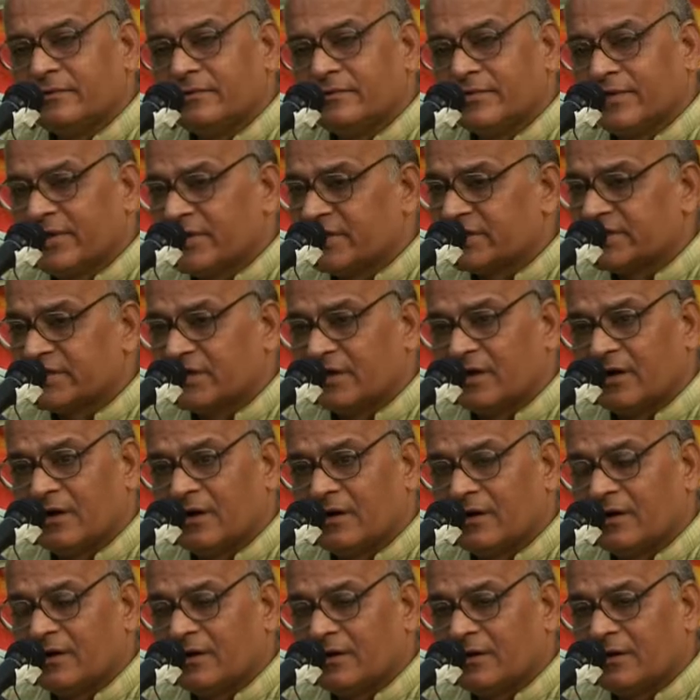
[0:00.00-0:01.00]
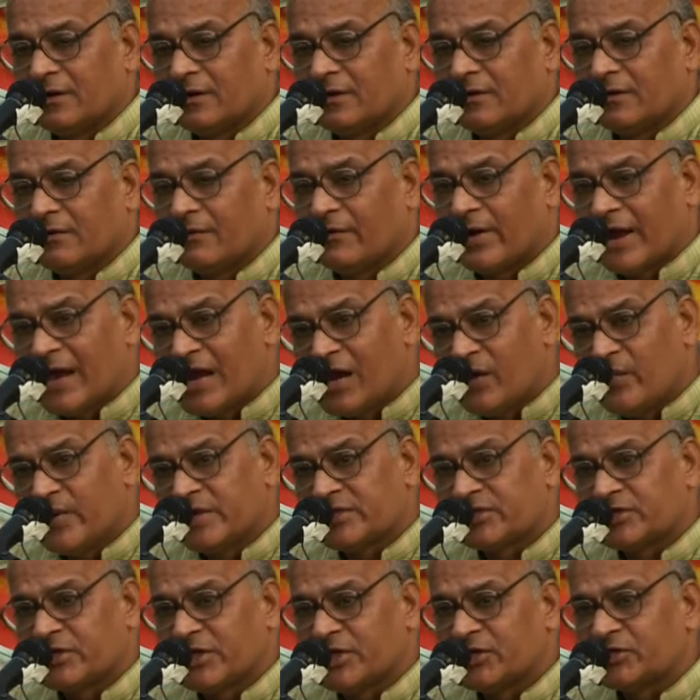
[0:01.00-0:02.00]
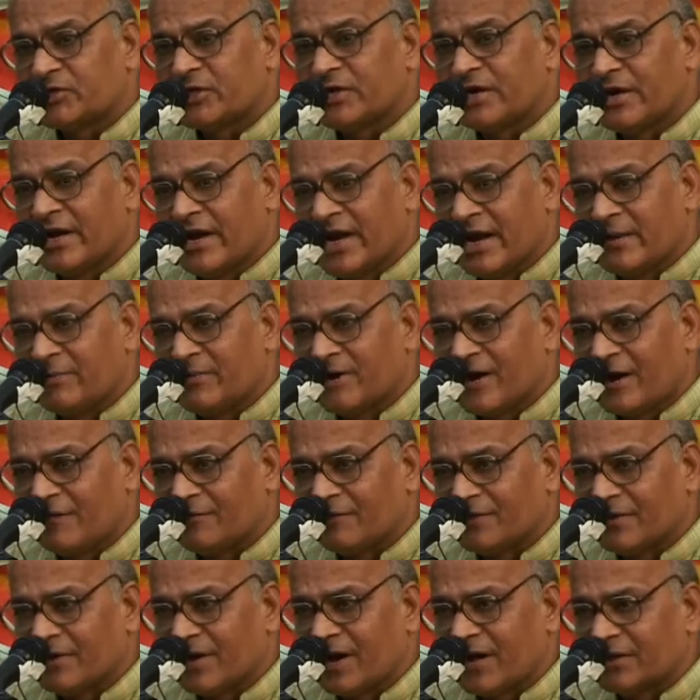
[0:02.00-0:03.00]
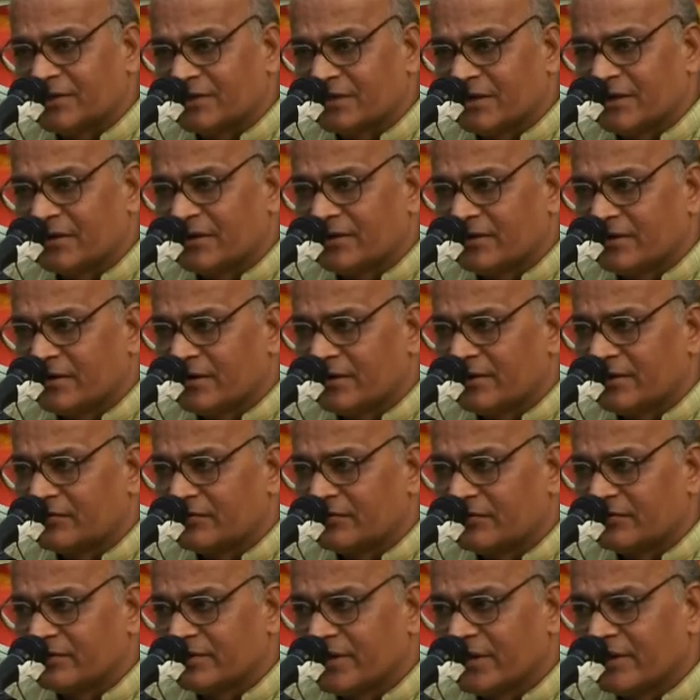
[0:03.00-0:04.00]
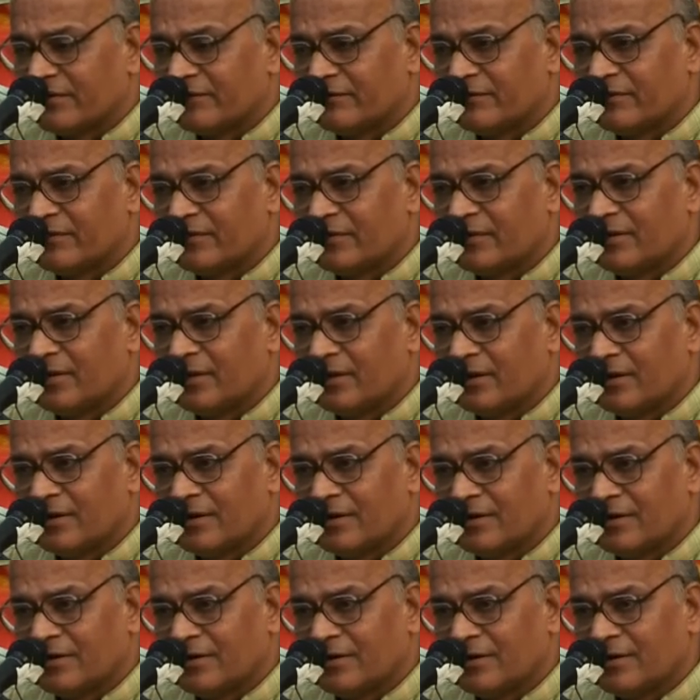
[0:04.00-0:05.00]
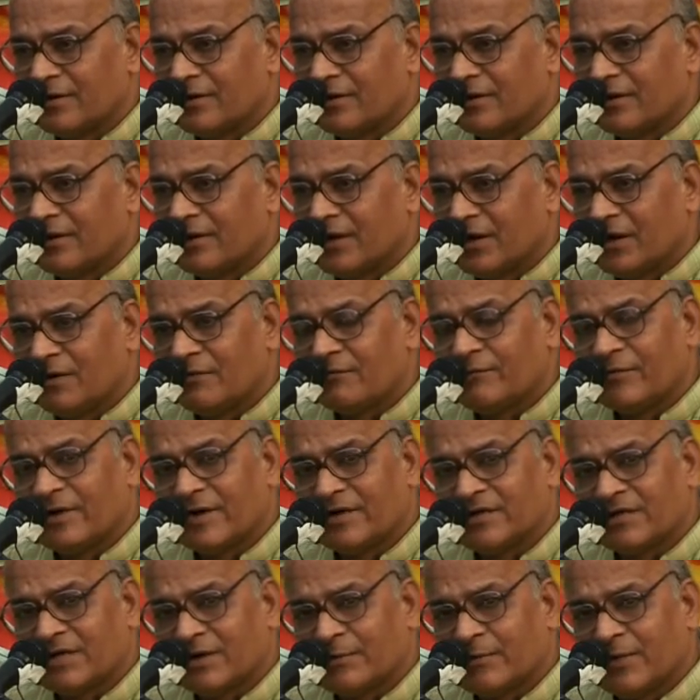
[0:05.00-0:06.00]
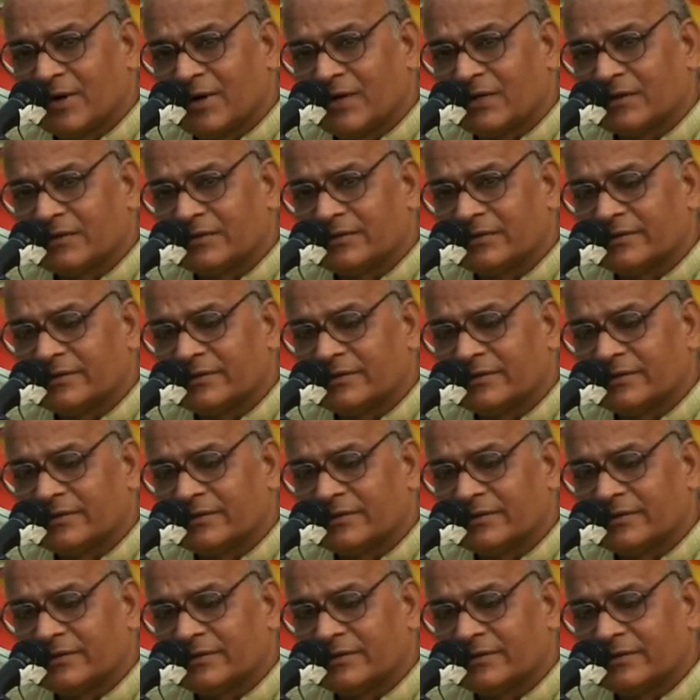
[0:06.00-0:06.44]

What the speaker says: There is a railway station named after Acharya Narendra Dev in Faizabad.